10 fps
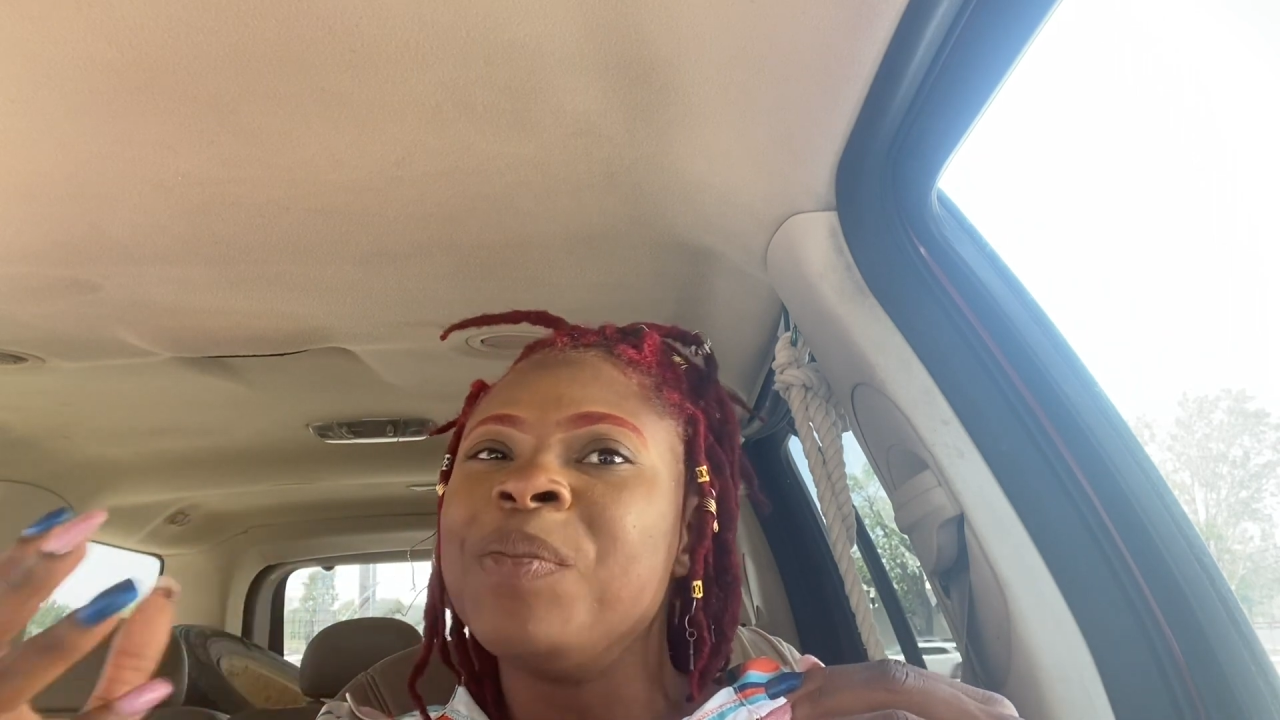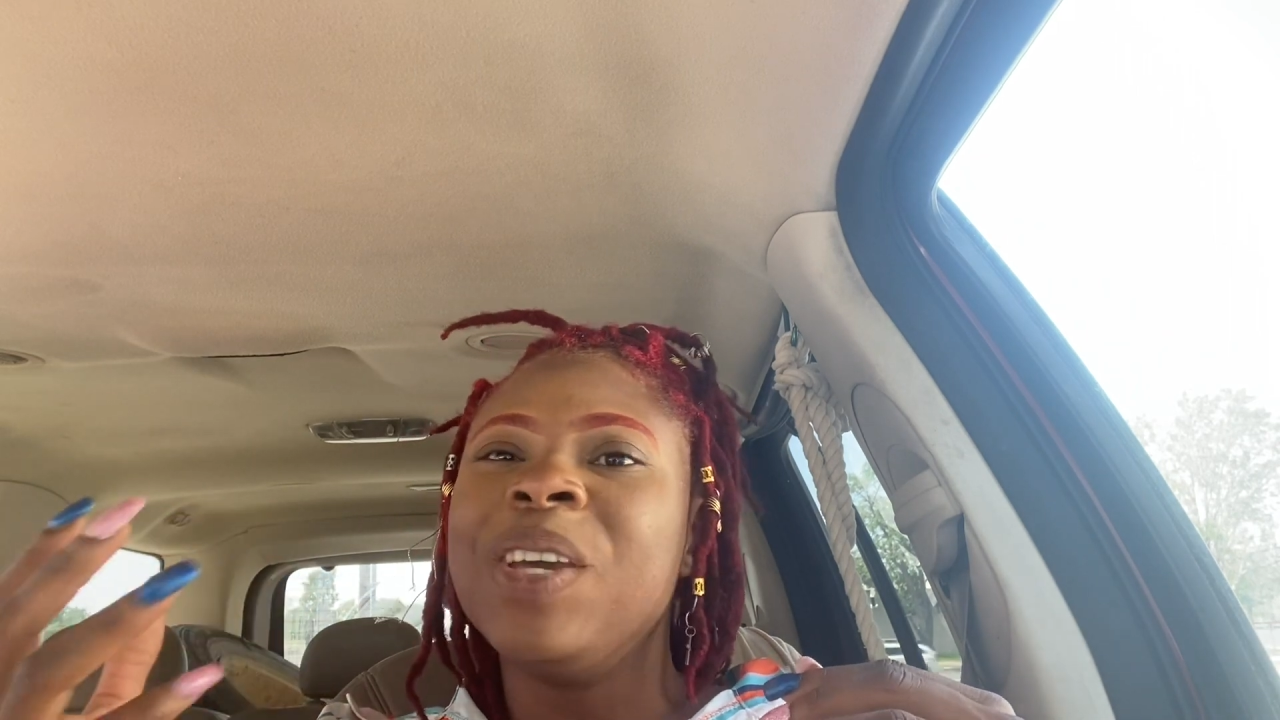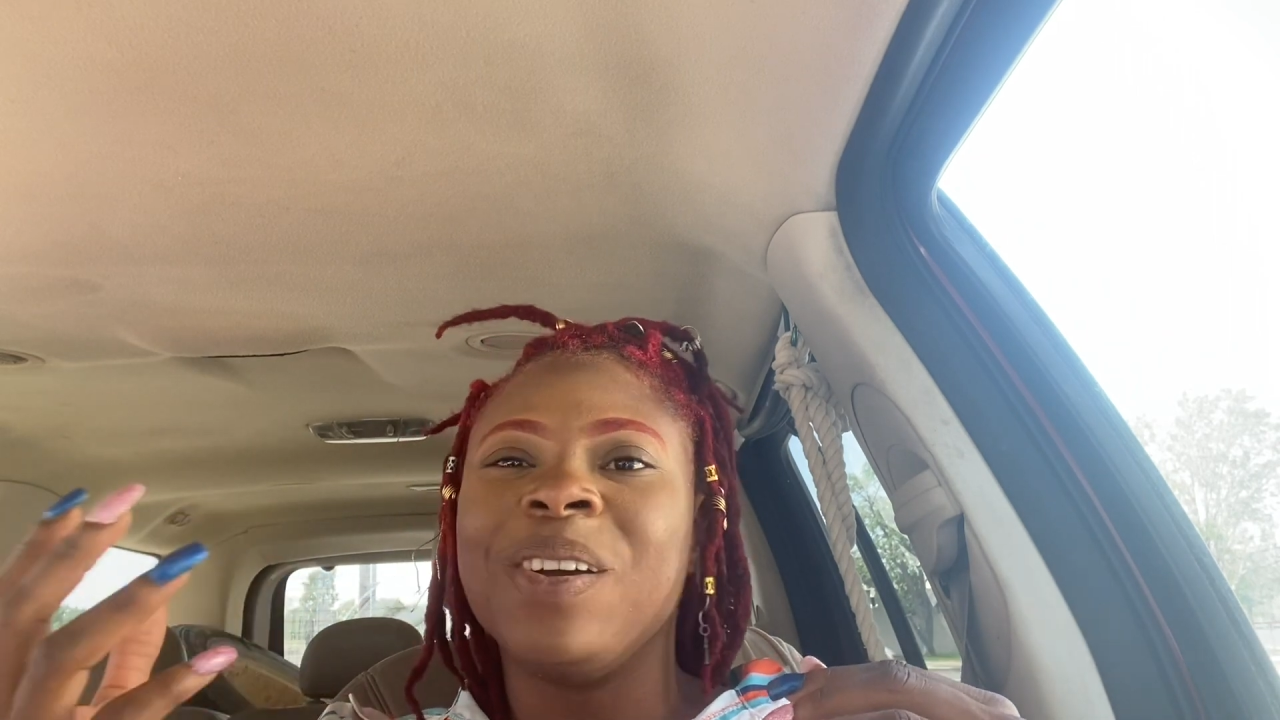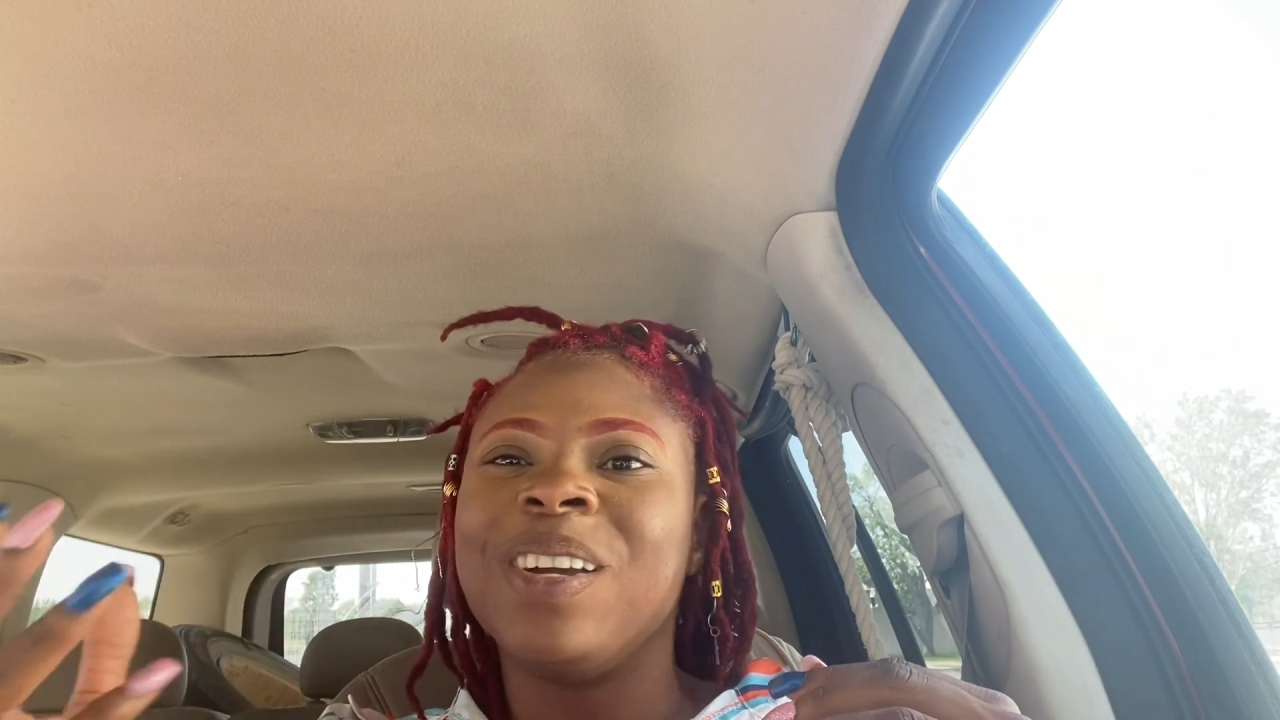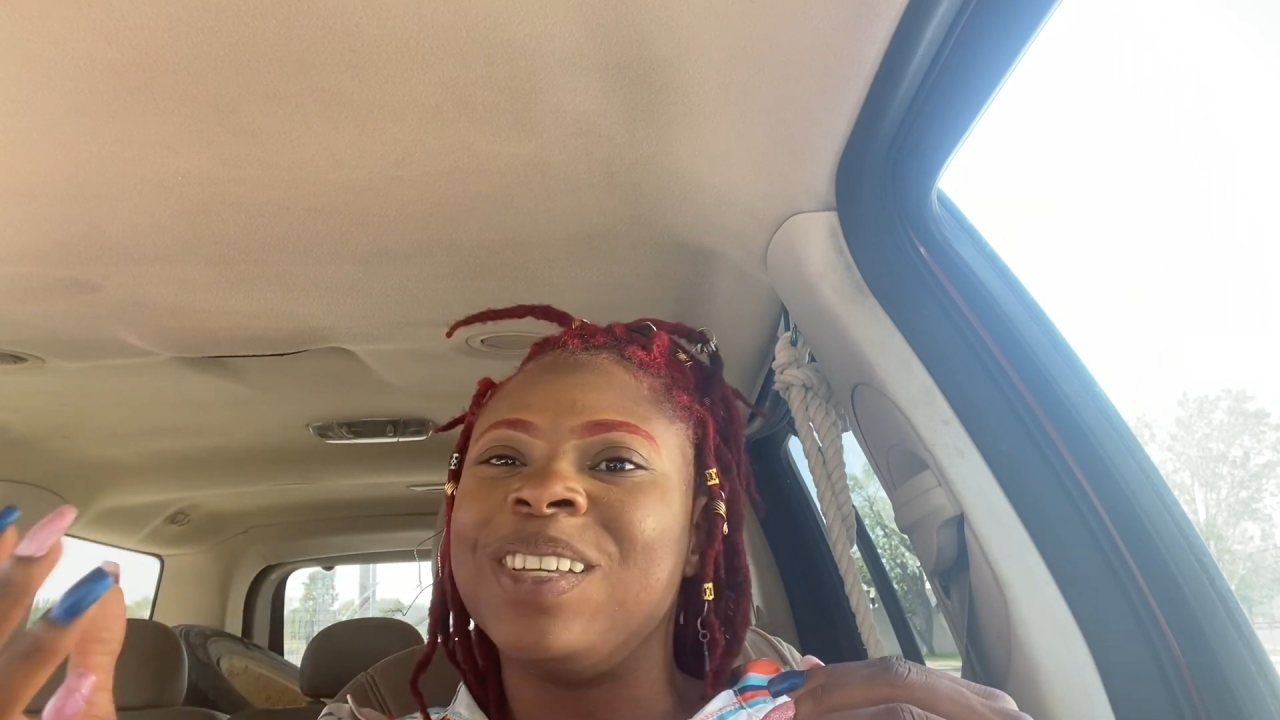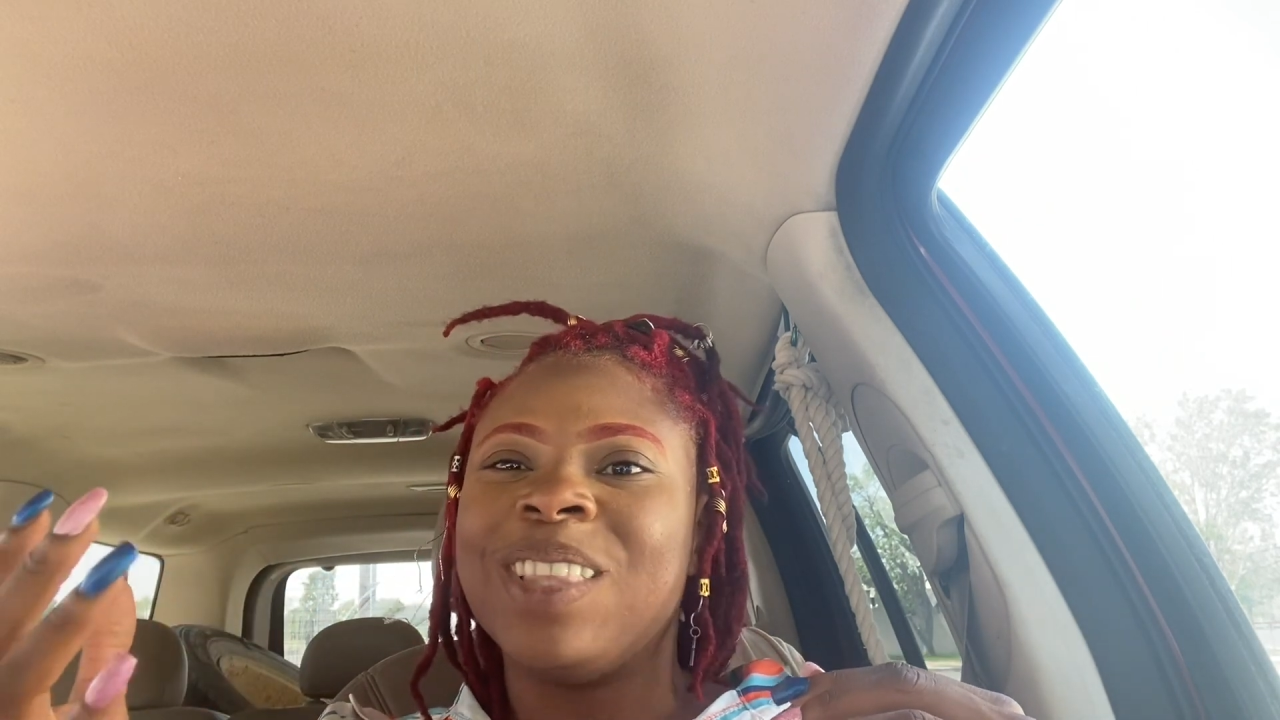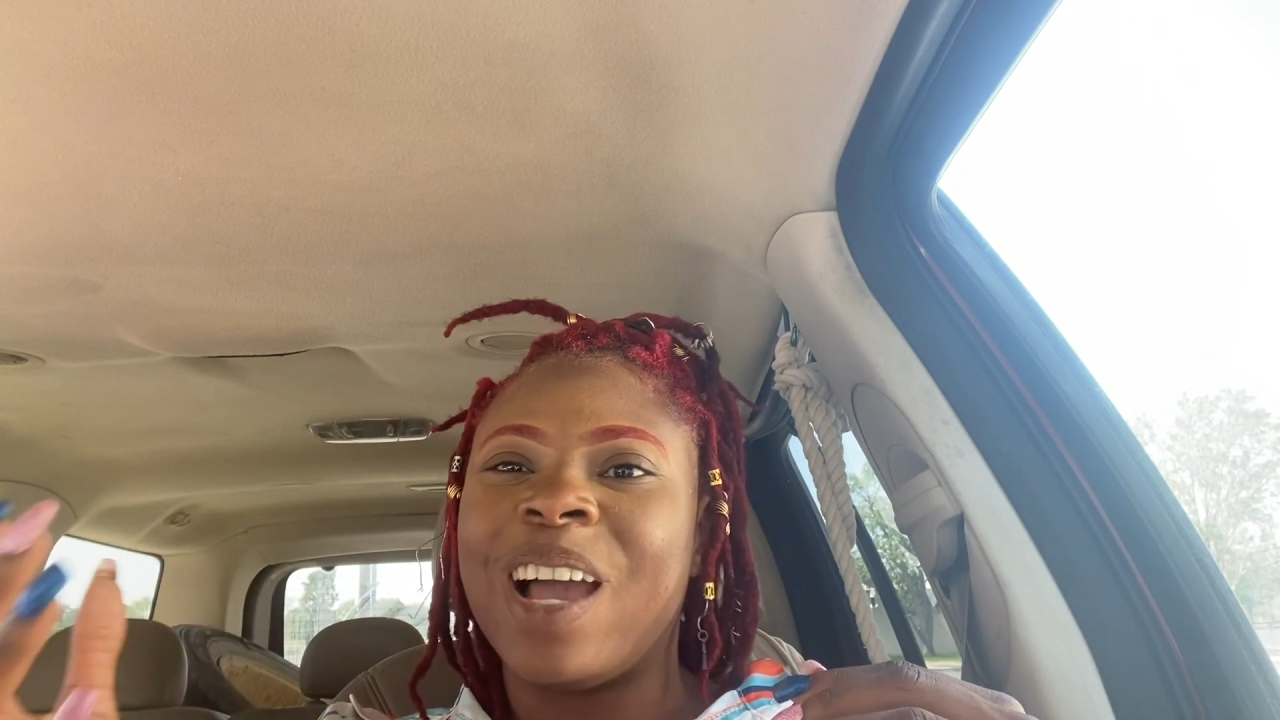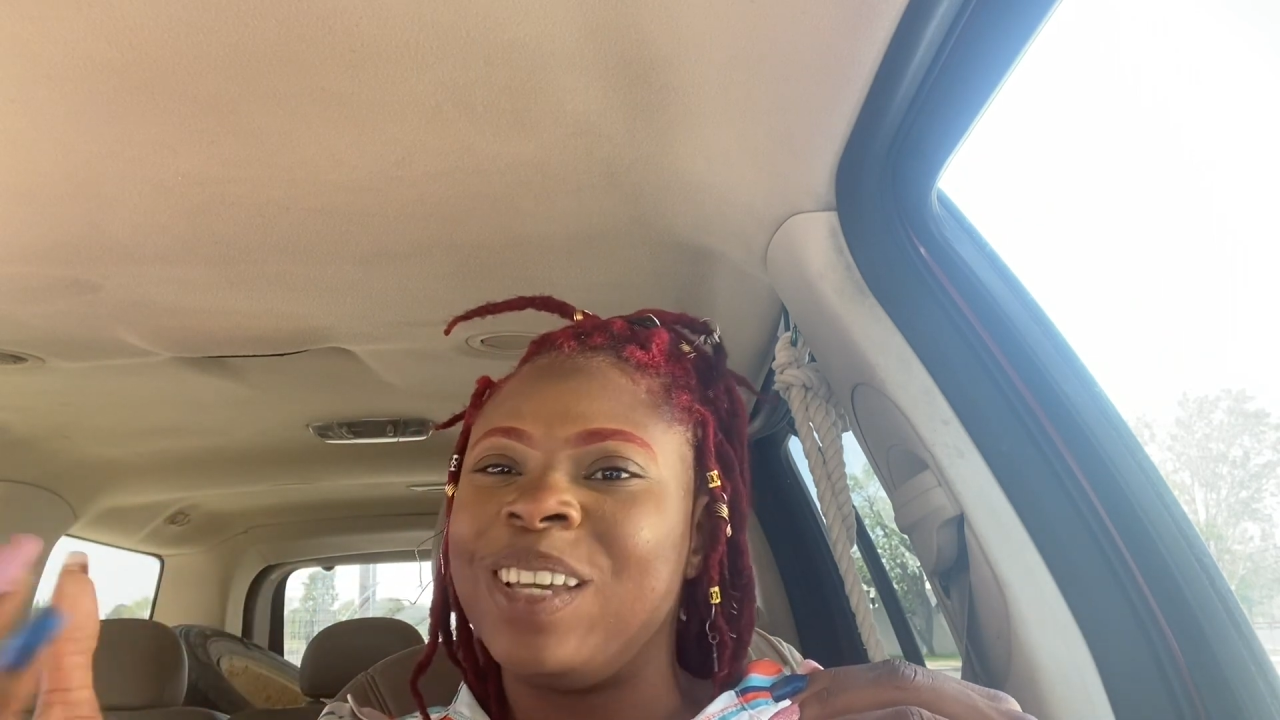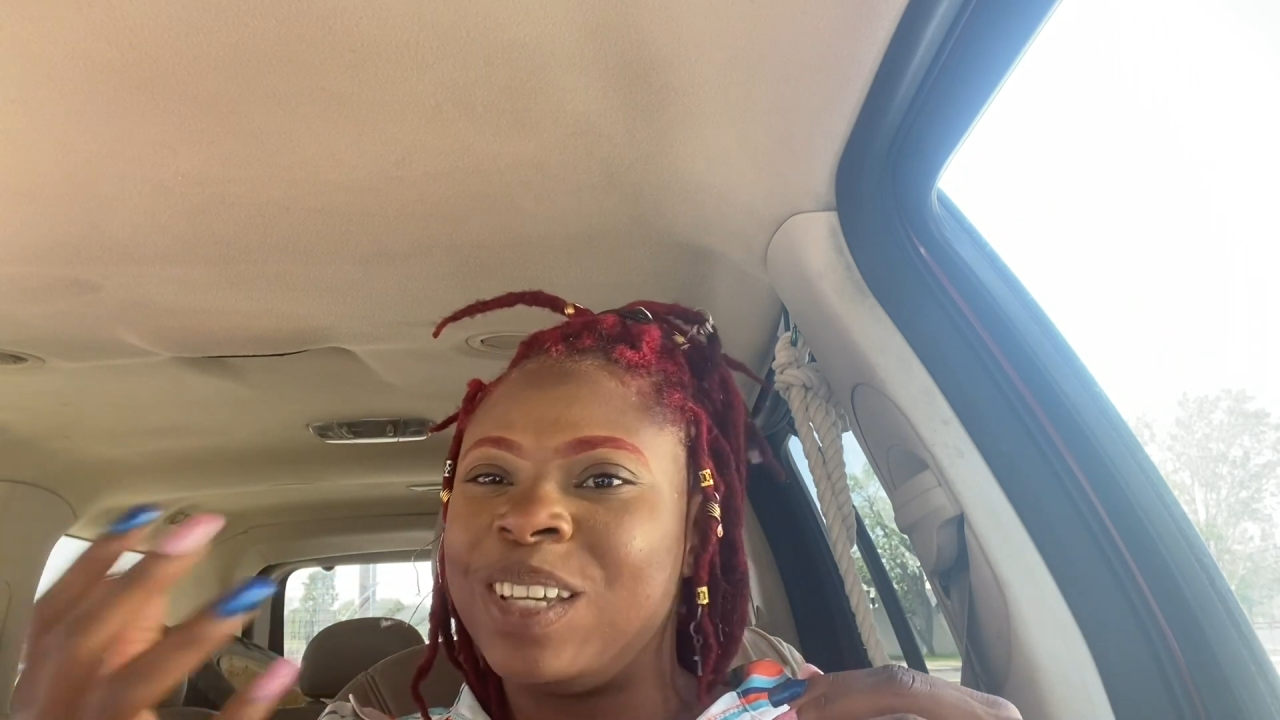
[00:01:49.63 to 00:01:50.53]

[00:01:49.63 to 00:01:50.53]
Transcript: hearing, like,